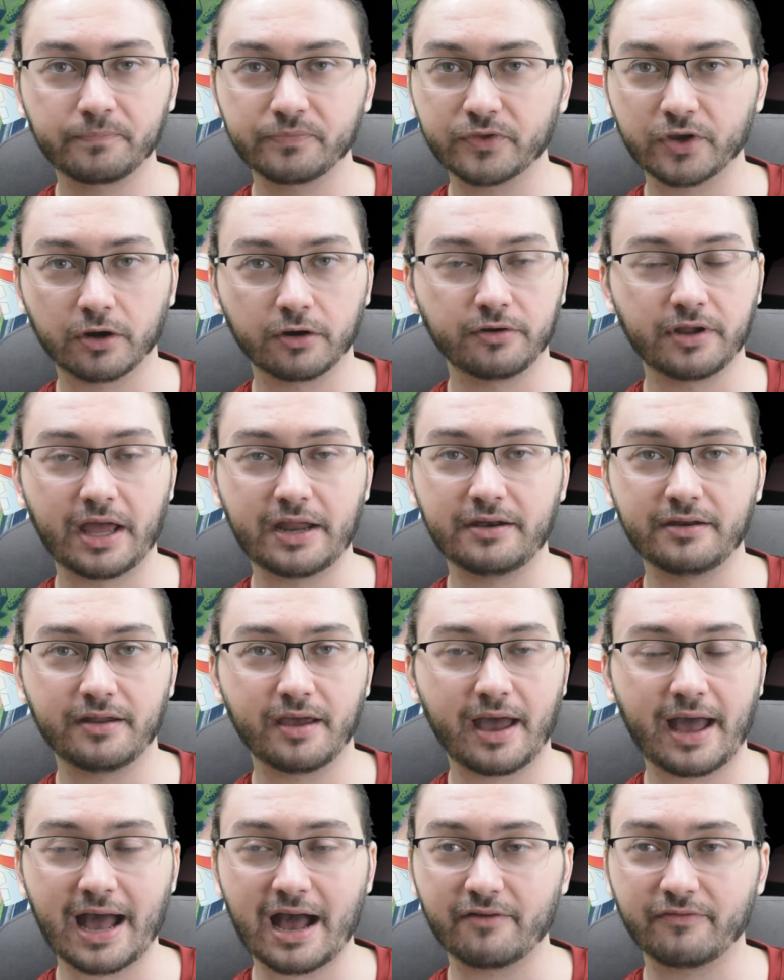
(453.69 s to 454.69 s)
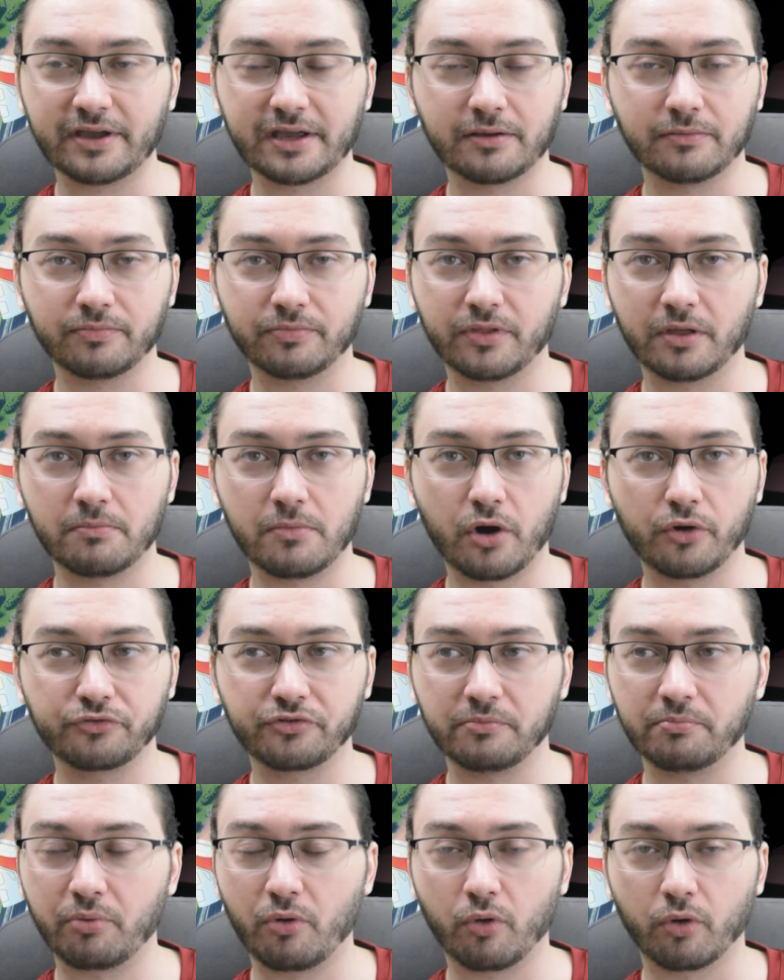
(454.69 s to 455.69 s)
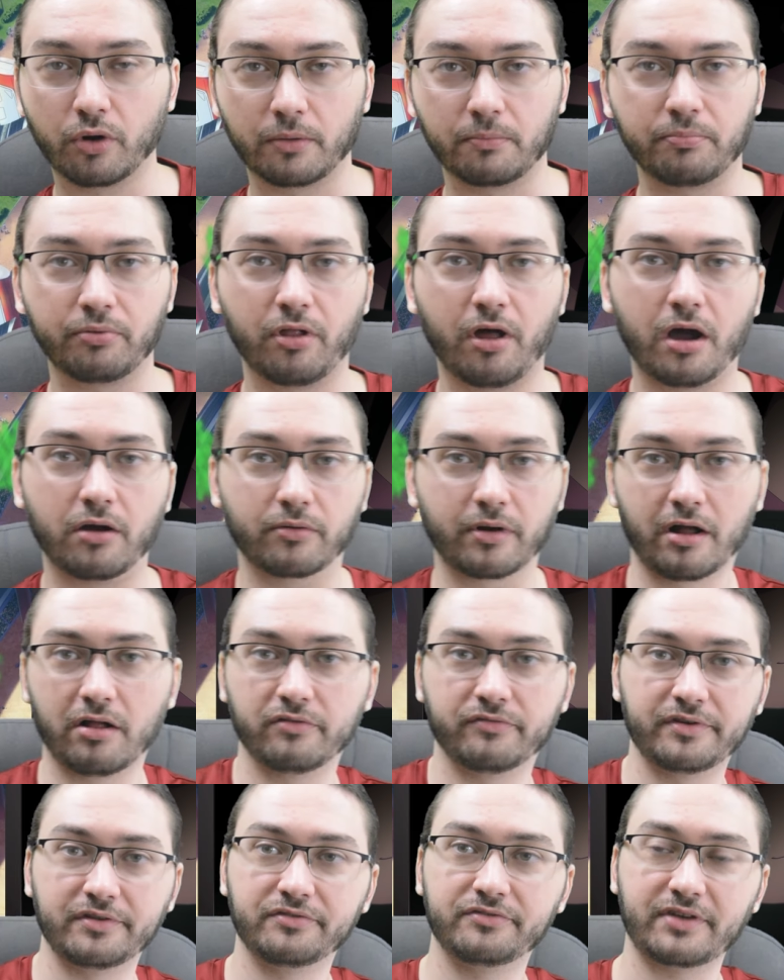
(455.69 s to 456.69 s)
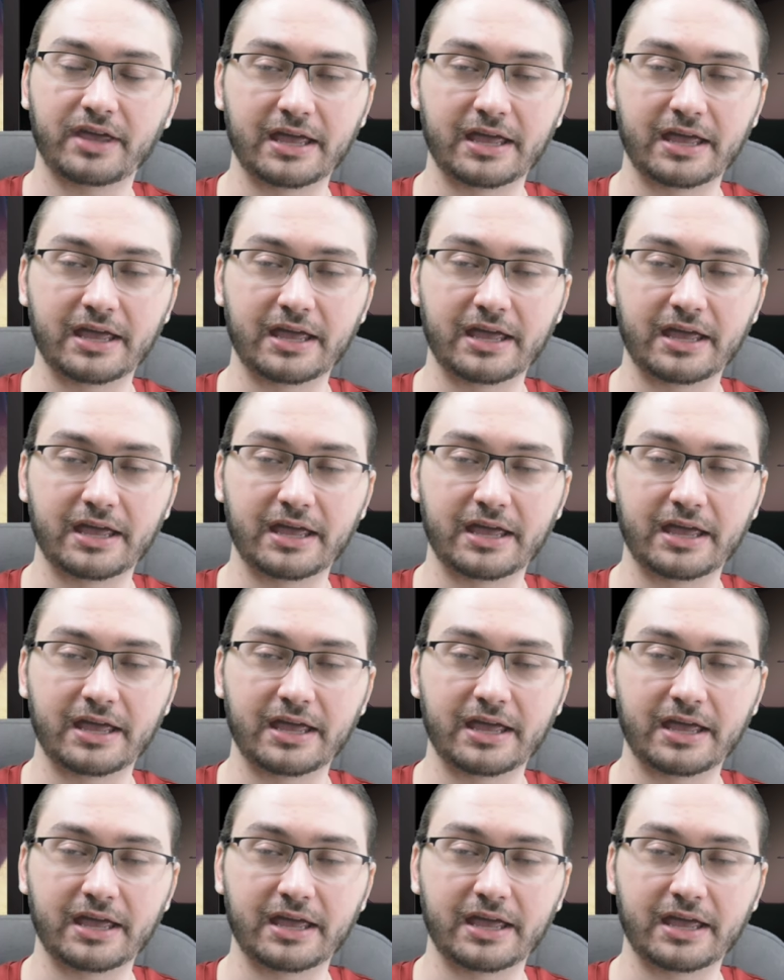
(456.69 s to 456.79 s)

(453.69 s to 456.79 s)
turned into having the most important plot relevance